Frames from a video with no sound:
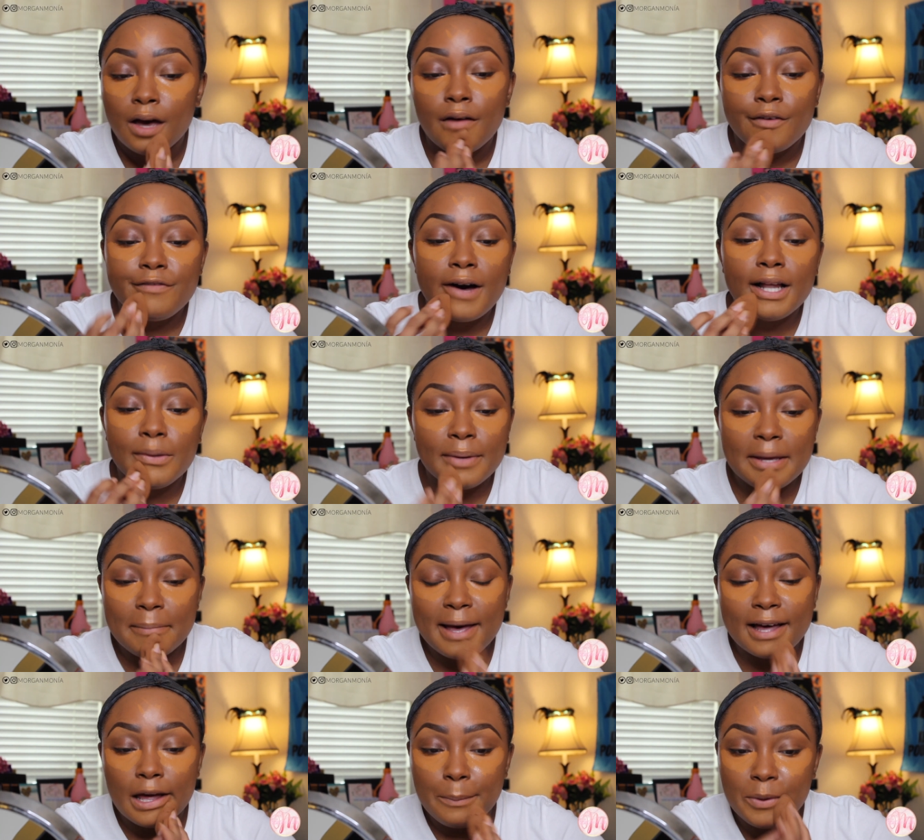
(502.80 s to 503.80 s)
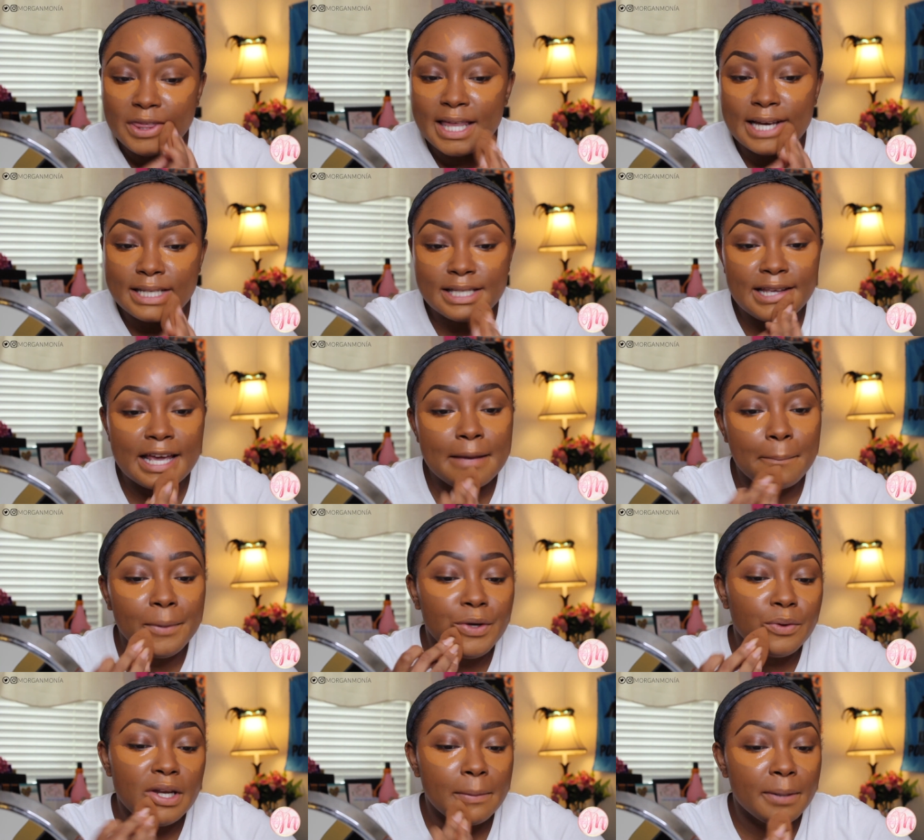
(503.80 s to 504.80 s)
Following back up with that same
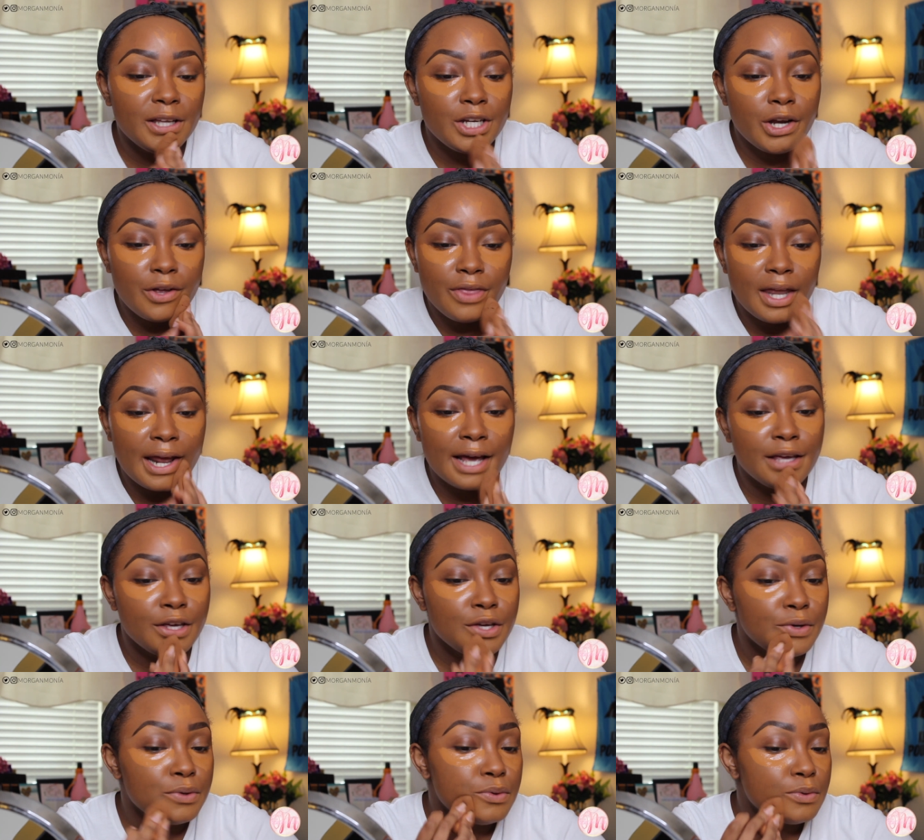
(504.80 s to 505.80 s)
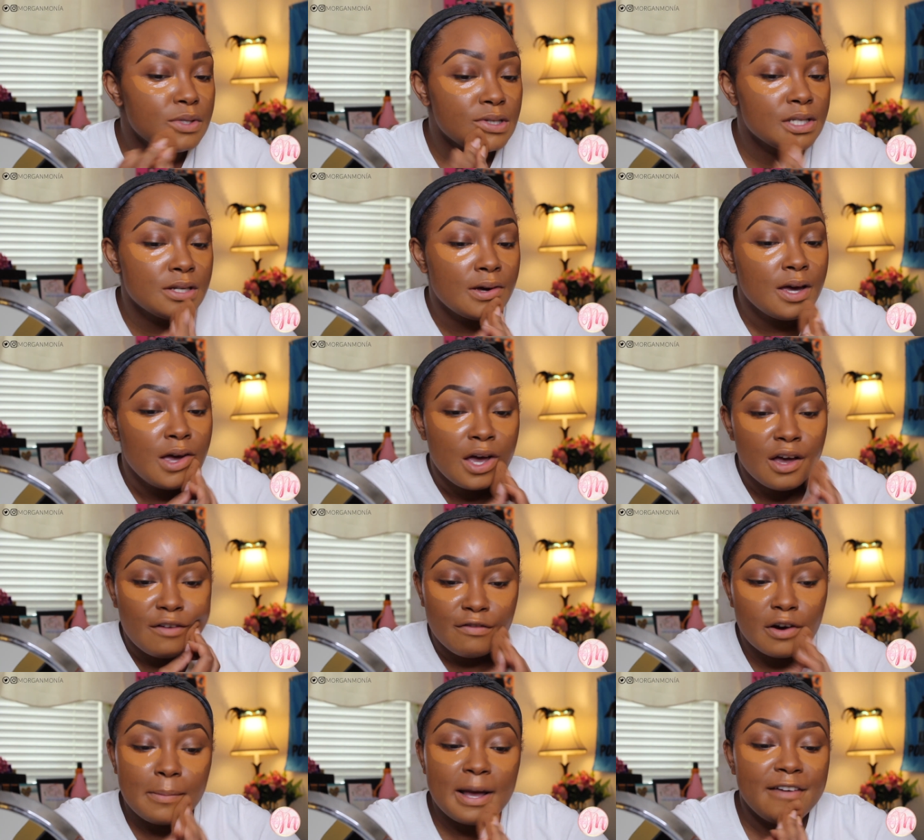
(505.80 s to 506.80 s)
beauty blender that I used
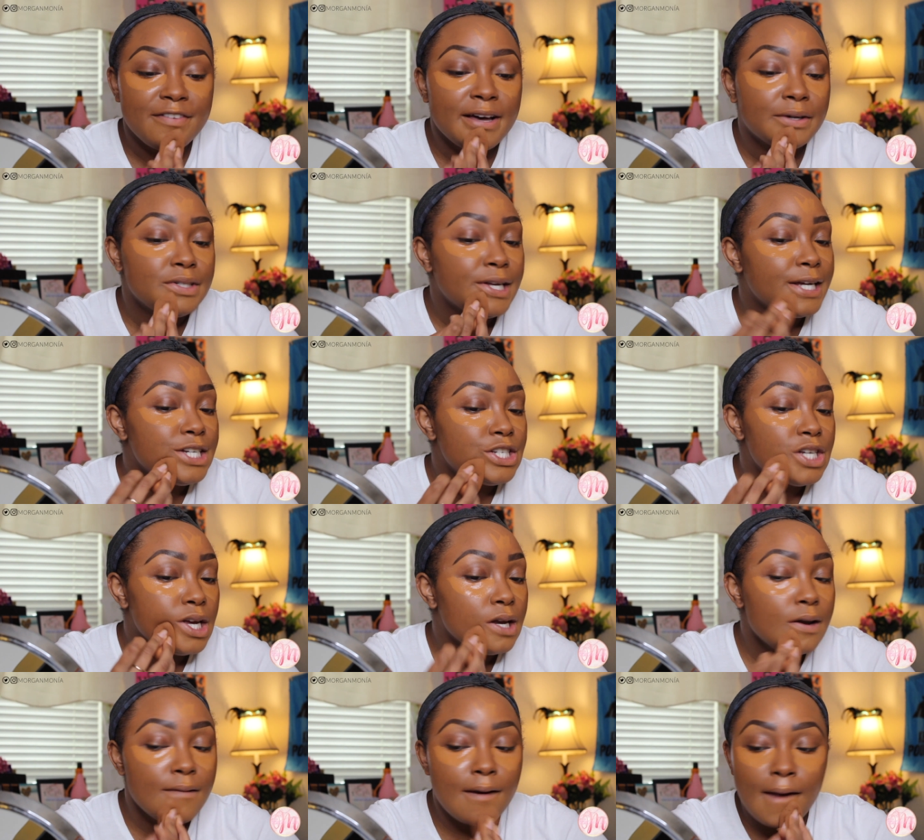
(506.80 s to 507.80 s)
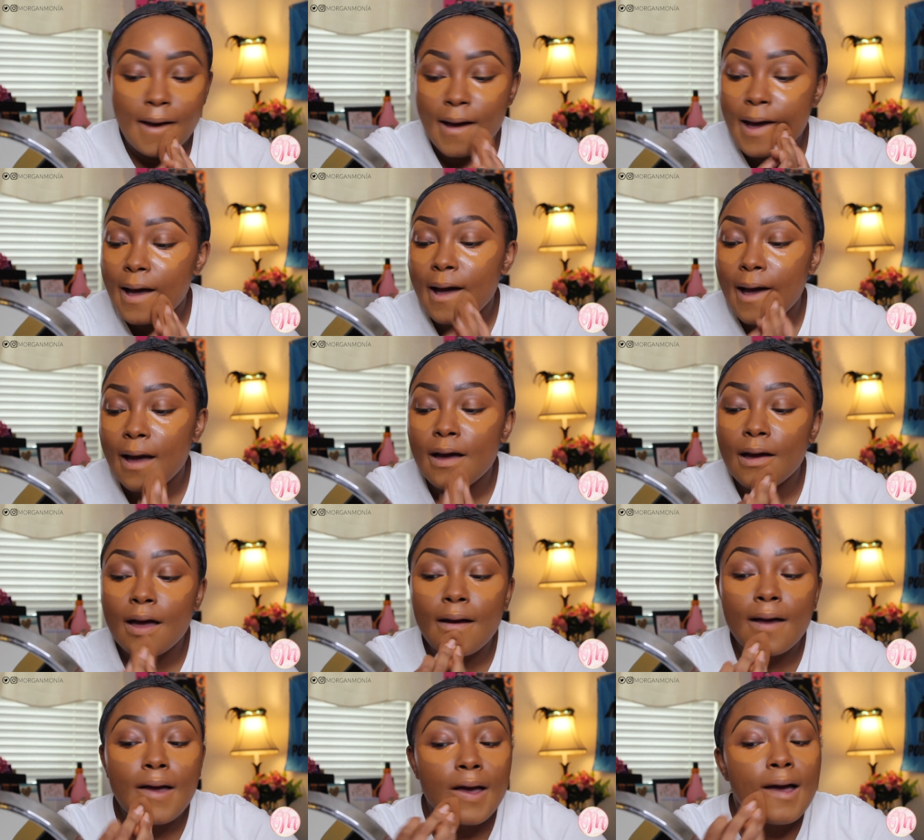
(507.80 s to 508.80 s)
for my foundation,
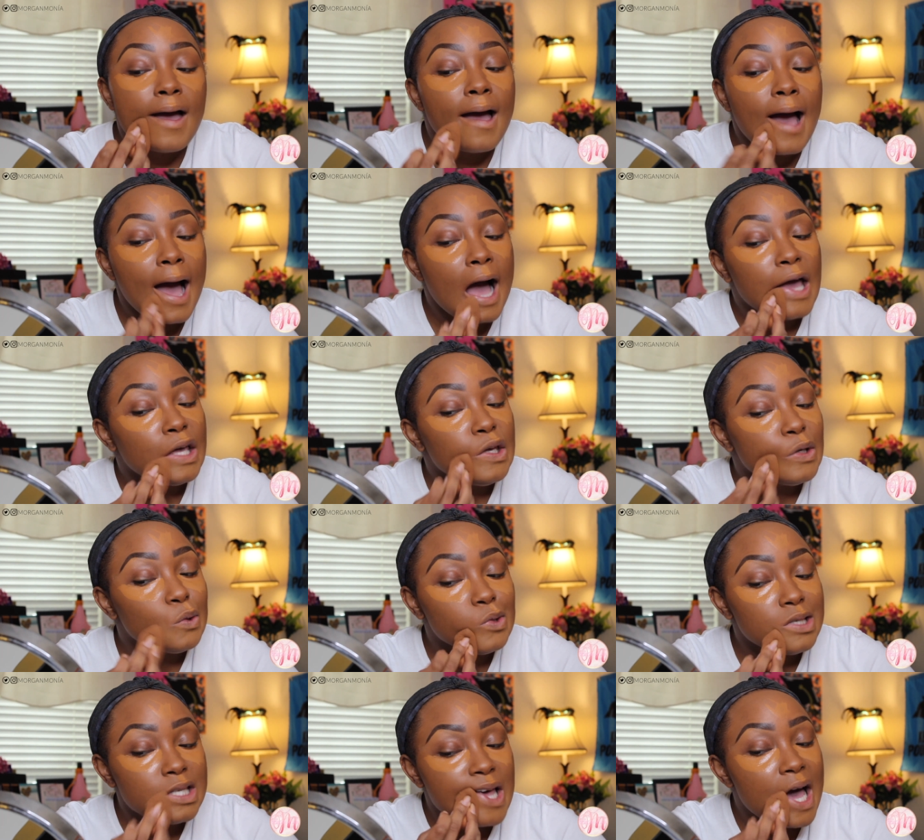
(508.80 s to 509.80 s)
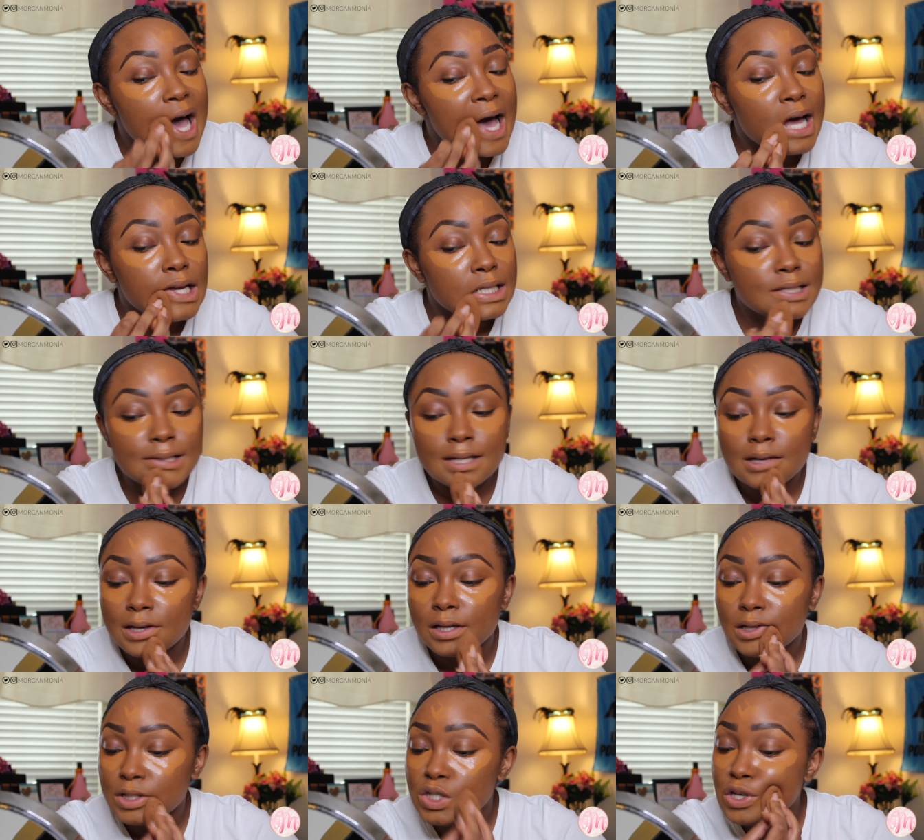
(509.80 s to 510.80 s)
I use that
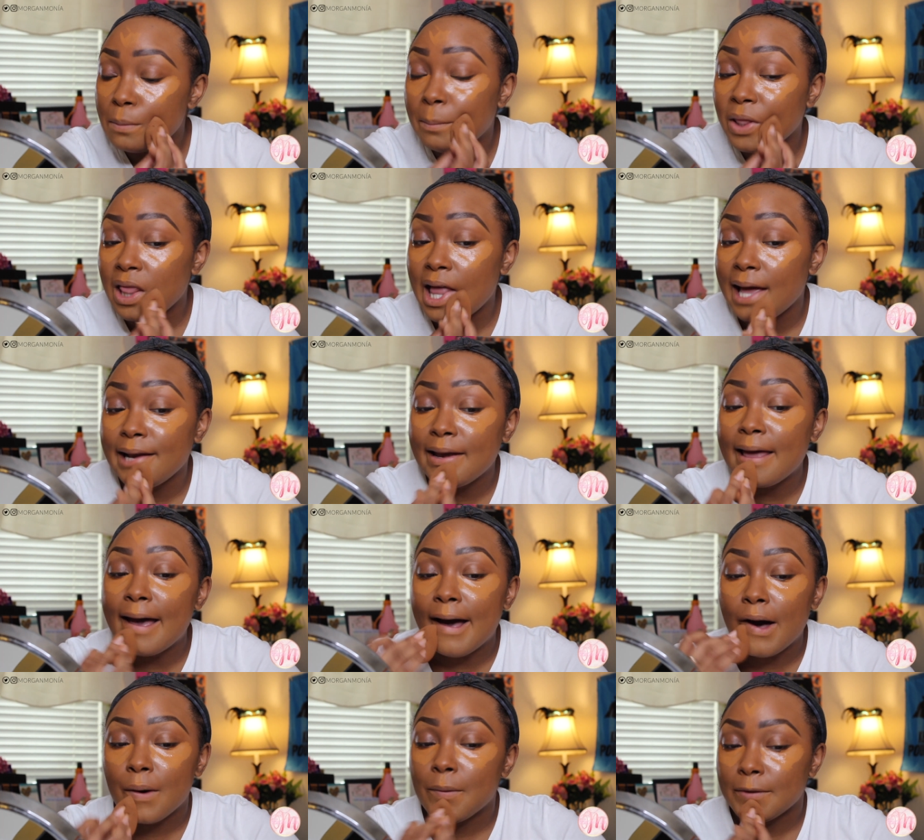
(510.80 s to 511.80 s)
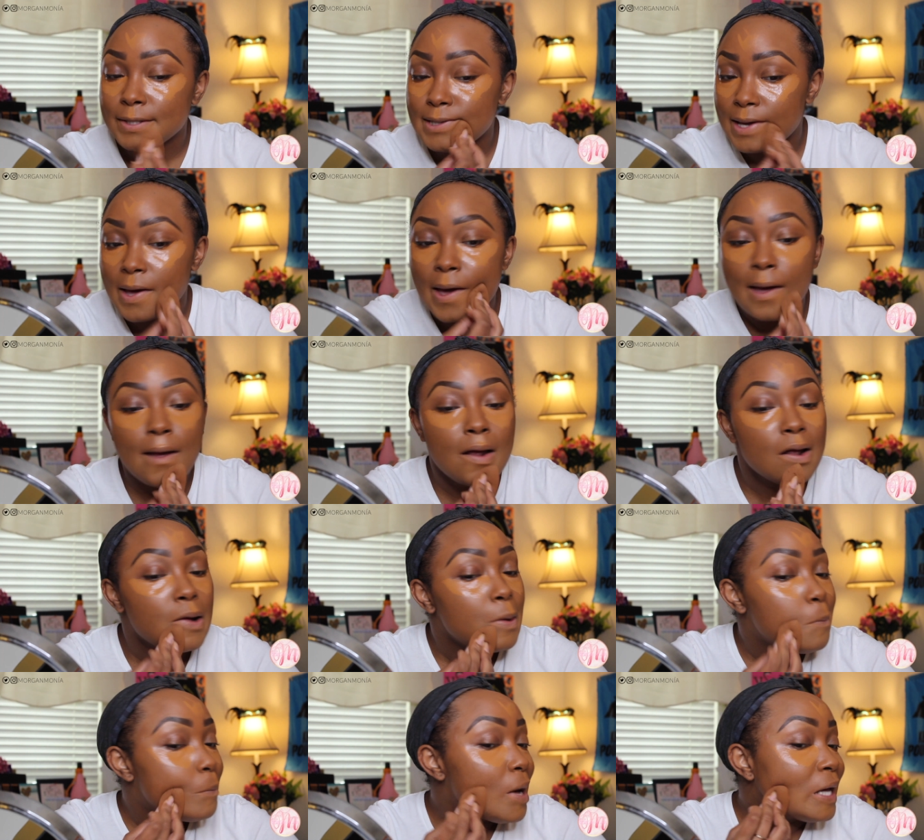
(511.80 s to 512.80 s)
to blend out
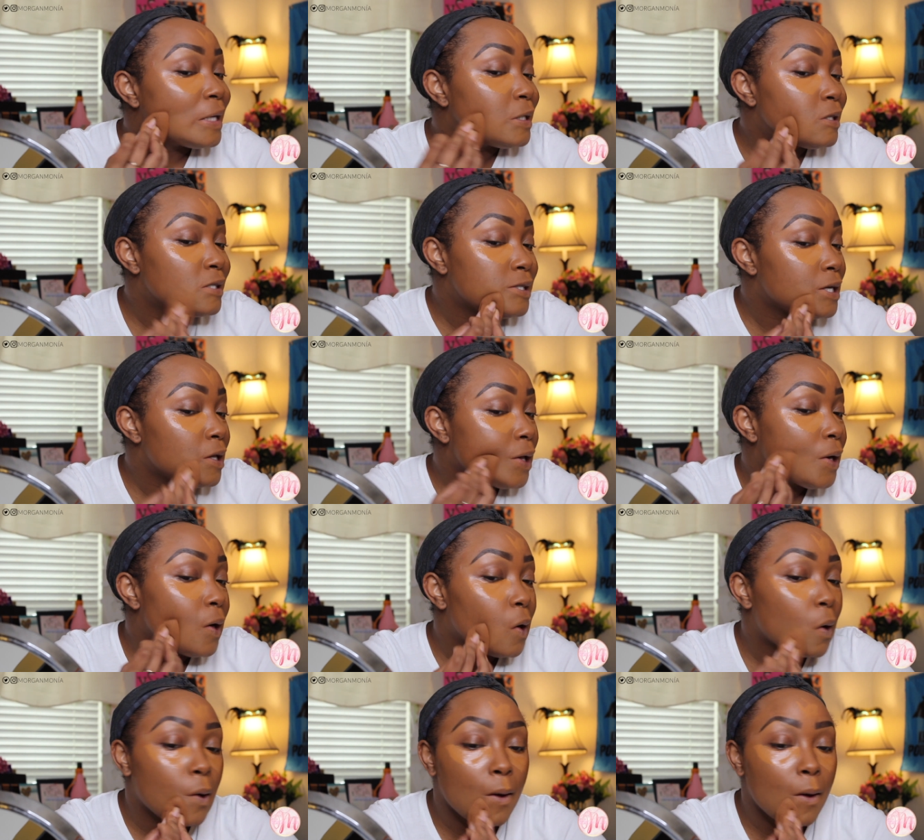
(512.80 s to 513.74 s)
my concealer.